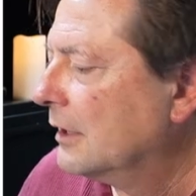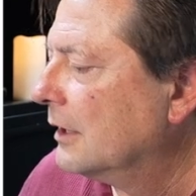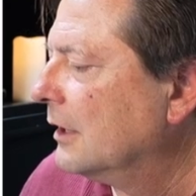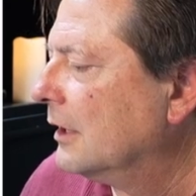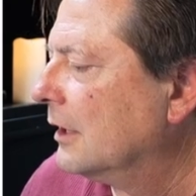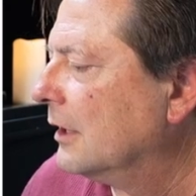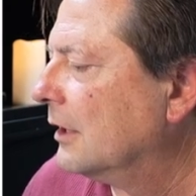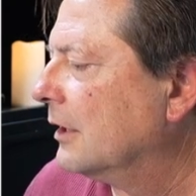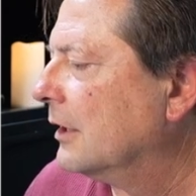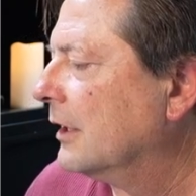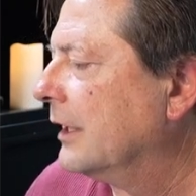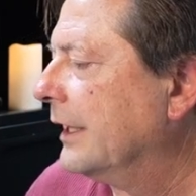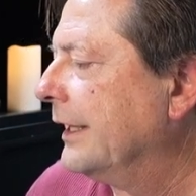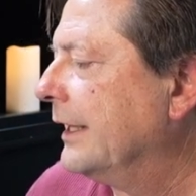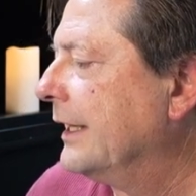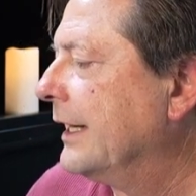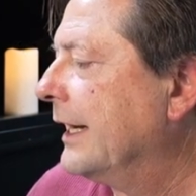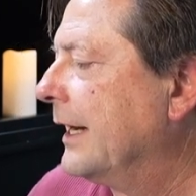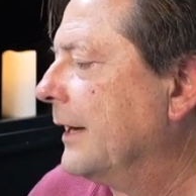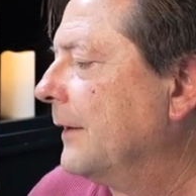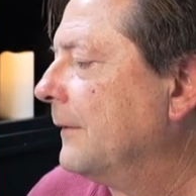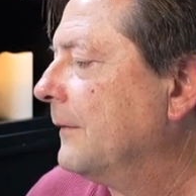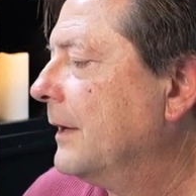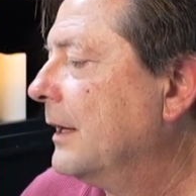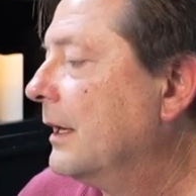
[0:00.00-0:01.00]
All right,
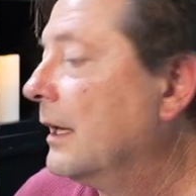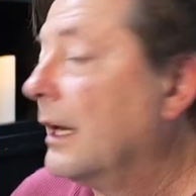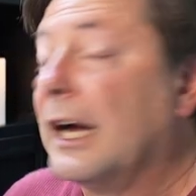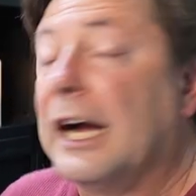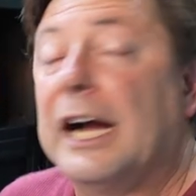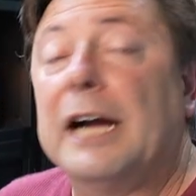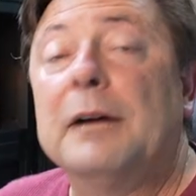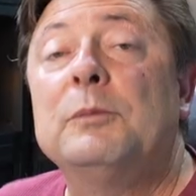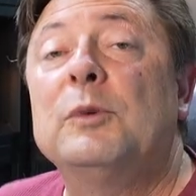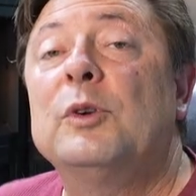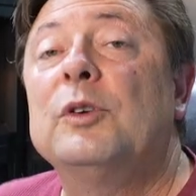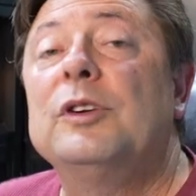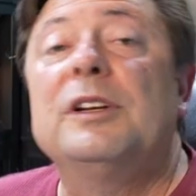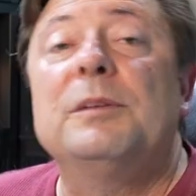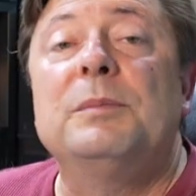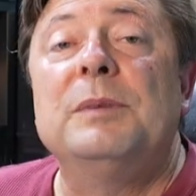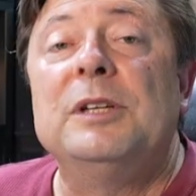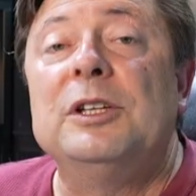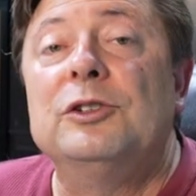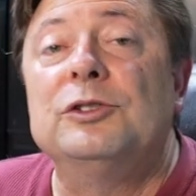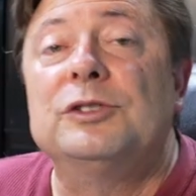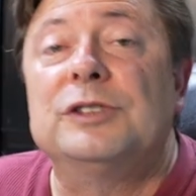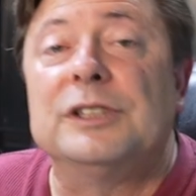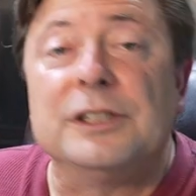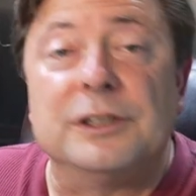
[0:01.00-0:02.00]
now I'm going to be
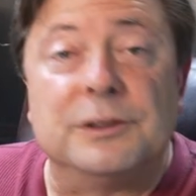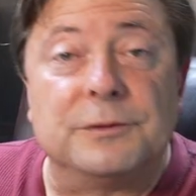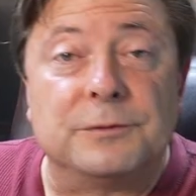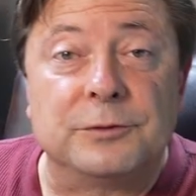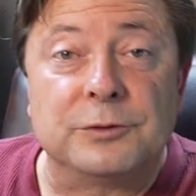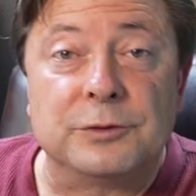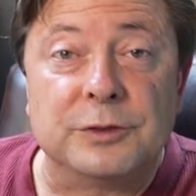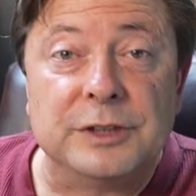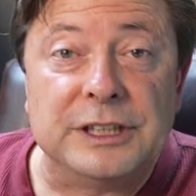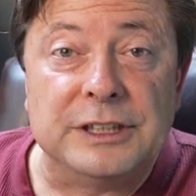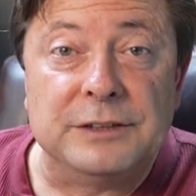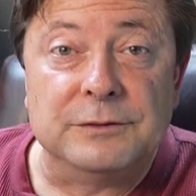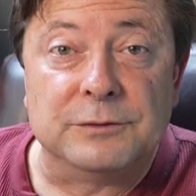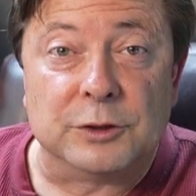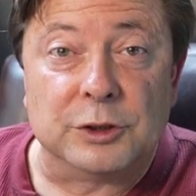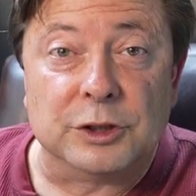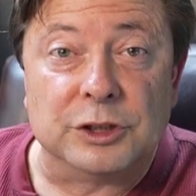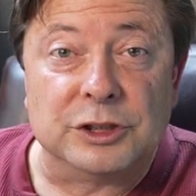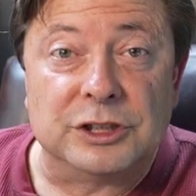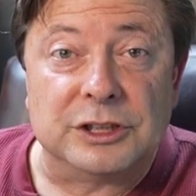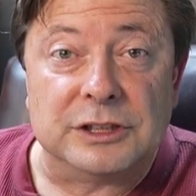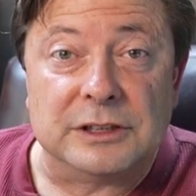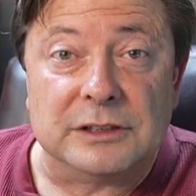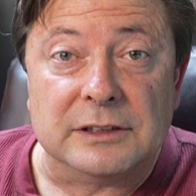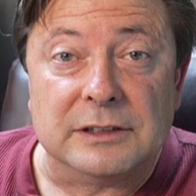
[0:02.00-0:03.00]
using the free
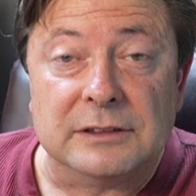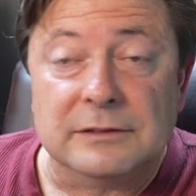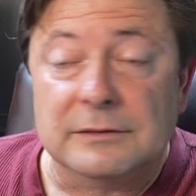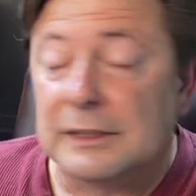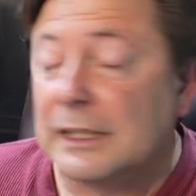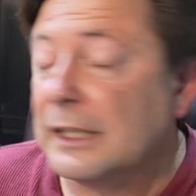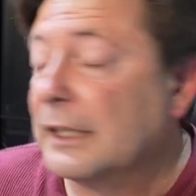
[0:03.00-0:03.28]
version.